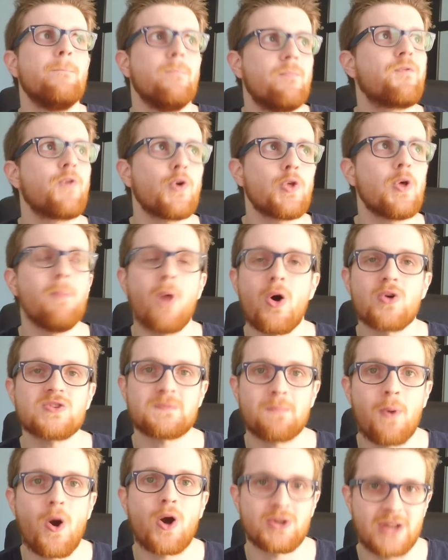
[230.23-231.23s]
for the
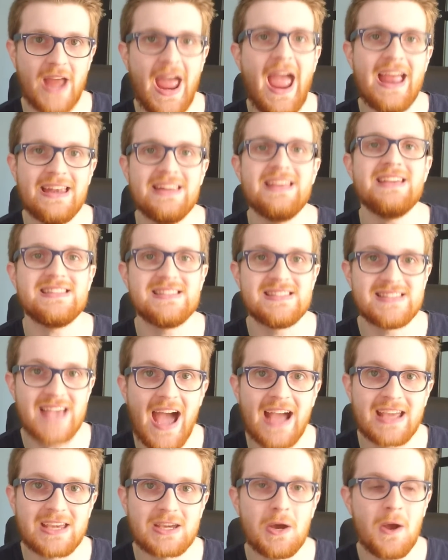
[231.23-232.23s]
most part, any
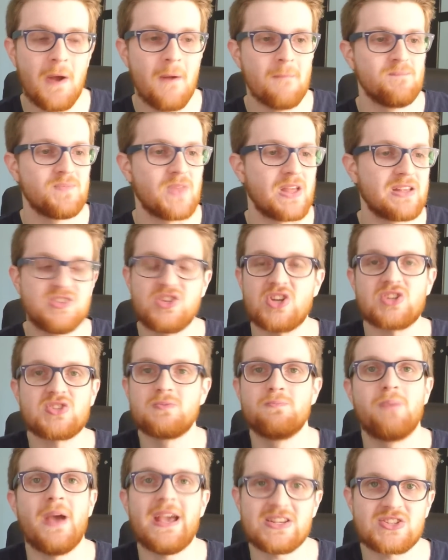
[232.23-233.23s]
deck,
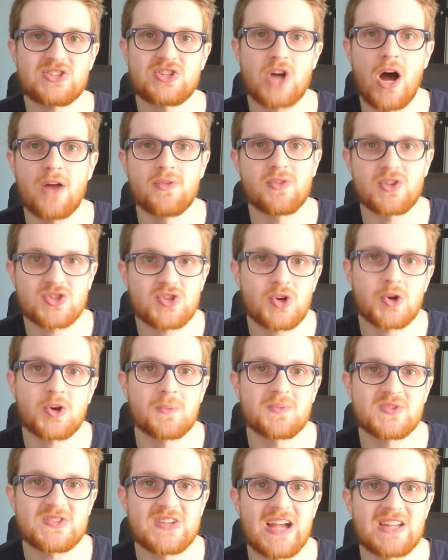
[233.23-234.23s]
just based on
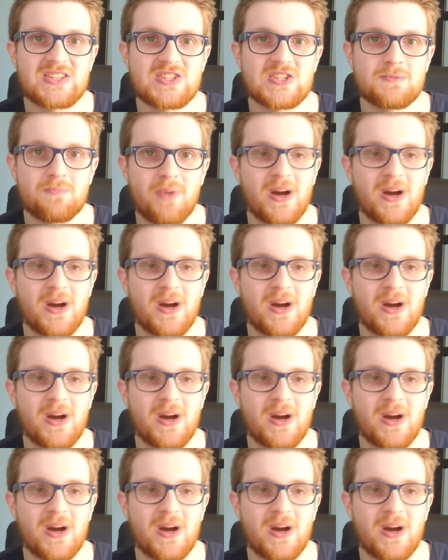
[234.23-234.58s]
circumstances.